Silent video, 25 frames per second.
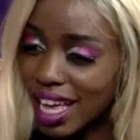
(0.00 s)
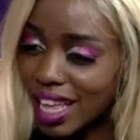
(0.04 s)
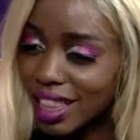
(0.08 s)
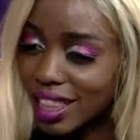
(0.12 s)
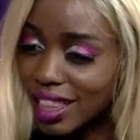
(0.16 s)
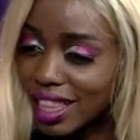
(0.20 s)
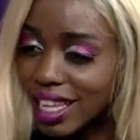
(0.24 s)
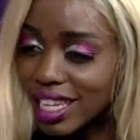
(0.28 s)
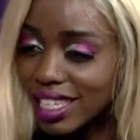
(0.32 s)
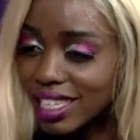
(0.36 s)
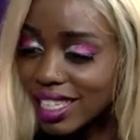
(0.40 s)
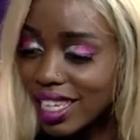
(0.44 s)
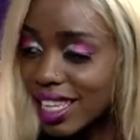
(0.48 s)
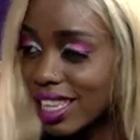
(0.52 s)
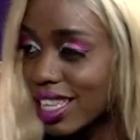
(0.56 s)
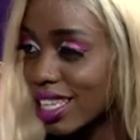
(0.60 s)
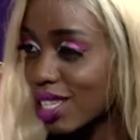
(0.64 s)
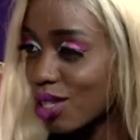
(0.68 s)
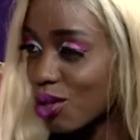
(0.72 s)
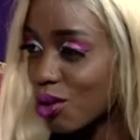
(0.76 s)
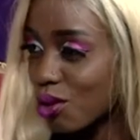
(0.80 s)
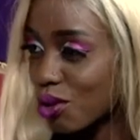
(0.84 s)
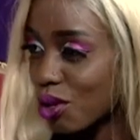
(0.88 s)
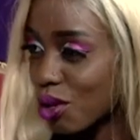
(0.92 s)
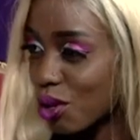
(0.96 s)
They say
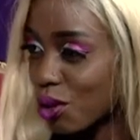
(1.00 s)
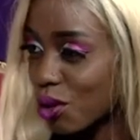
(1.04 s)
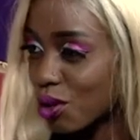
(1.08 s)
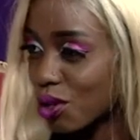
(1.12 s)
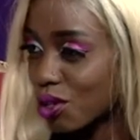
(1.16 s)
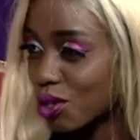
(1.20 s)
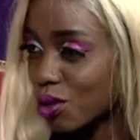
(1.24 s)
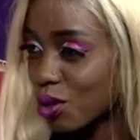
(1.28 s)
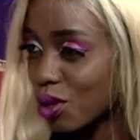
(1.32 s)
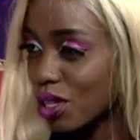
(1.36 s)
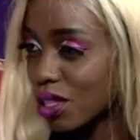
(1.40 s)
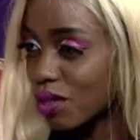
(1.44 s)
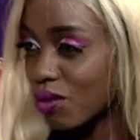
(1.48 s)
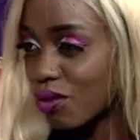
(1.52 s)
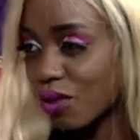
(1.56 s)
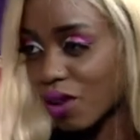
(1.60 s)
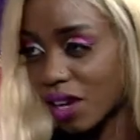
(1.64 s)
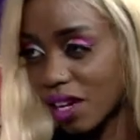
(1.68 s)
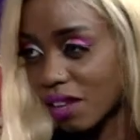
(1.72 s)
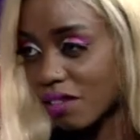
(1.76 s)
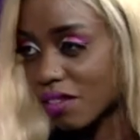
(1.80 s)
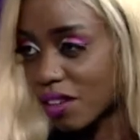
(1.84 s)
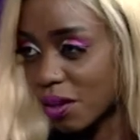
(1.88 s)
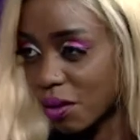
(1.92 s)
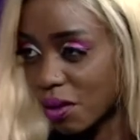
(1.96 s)
there's no cure, so it's for
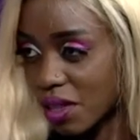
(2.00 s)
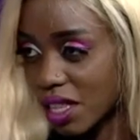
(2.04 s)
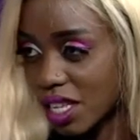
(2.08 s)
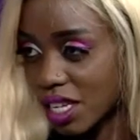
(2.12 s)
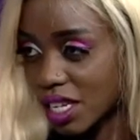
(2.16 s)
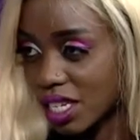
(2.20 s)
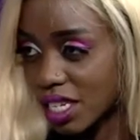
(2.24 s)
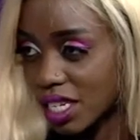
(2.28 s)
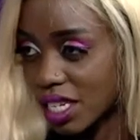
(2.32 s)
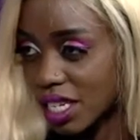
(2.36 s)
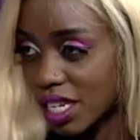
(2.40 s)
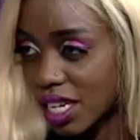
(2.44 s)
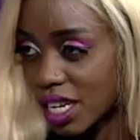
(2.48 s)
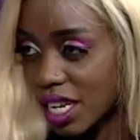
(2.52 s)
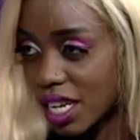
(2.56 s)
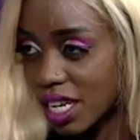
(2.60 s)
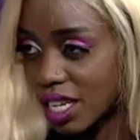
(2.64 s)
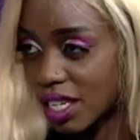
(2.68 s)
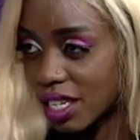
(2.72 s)
living with it.